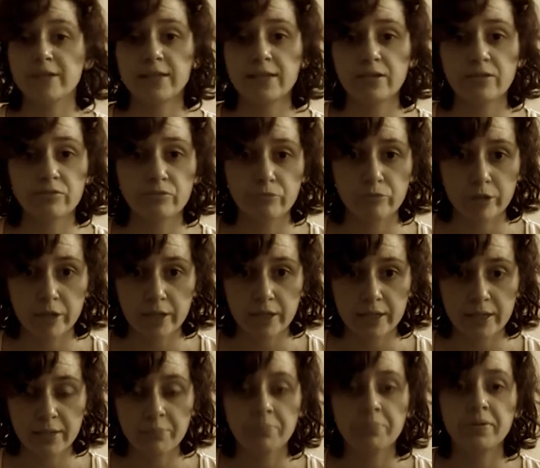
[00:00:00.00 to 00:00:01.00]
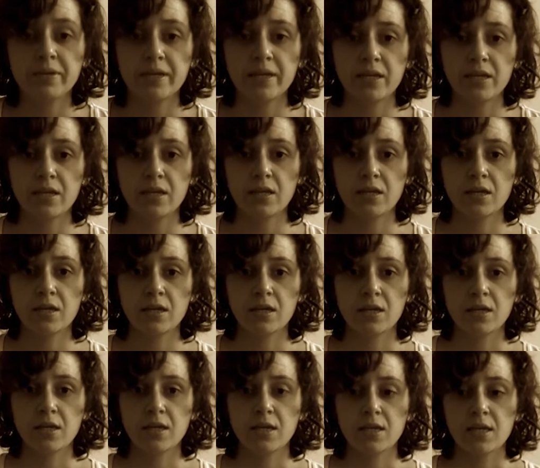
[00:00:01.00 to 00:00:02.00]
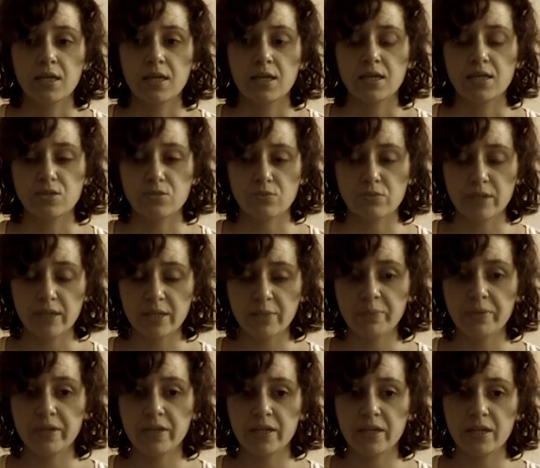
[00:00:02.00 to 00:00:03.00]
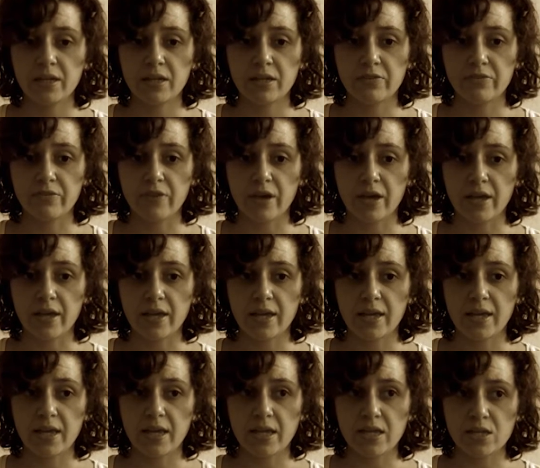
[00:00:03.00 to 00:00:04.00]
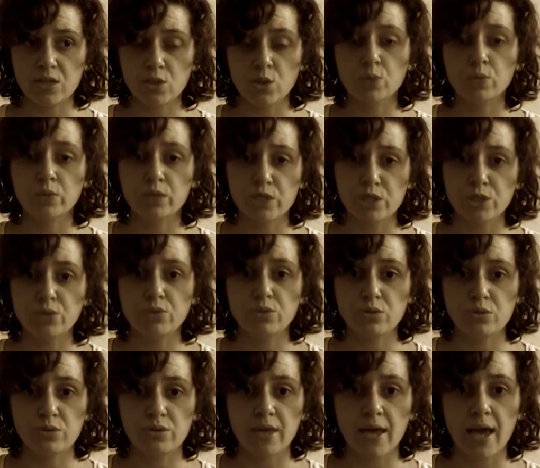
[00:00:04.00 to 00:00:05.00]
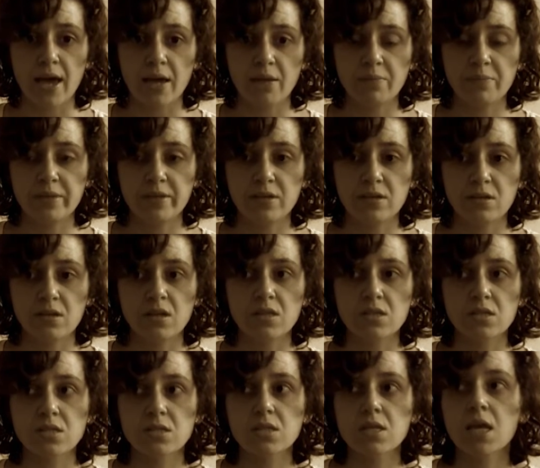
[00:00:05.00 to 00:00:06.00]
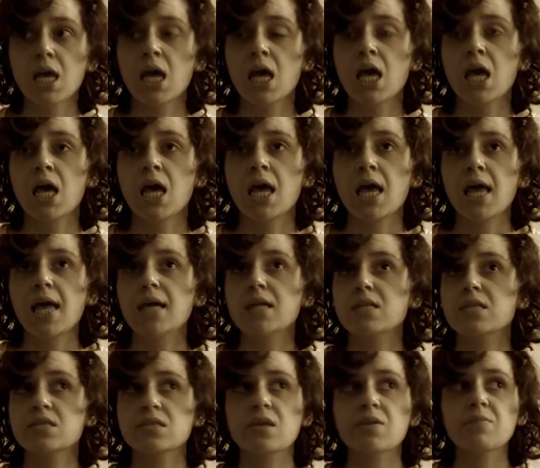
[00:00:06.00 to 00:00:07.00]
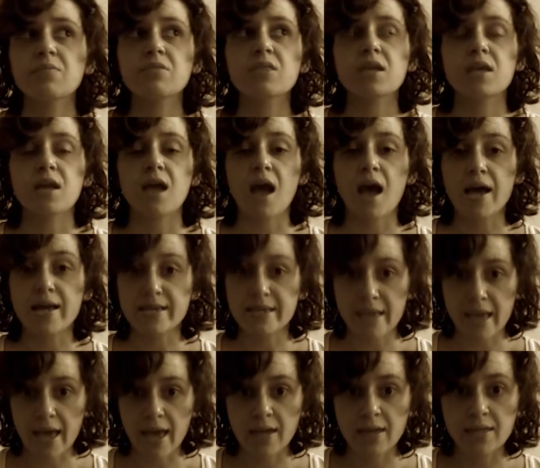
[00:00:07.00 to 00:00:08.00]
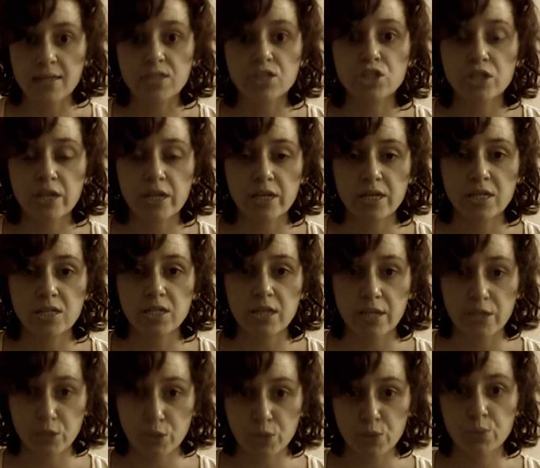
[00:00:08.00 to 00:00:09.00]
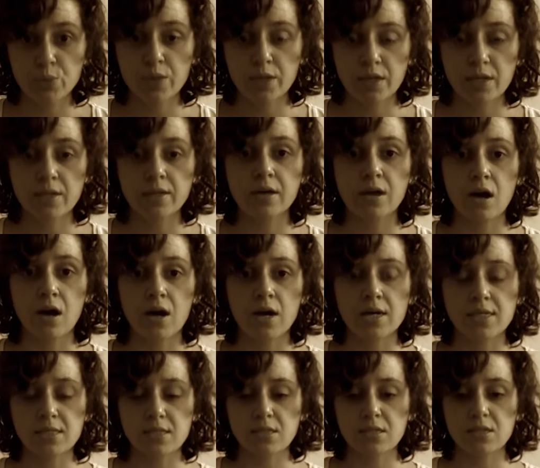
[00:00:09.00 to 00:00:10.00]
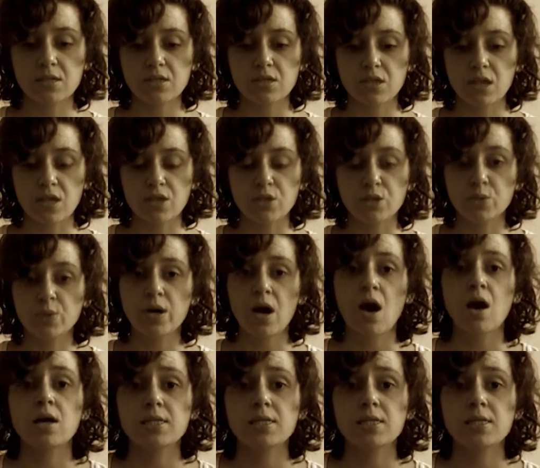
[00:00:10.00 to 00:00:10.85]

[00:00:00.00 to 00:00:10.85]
it's a really, really pity. It's a real pity if it is only due to that, because it's something I can change, and you guys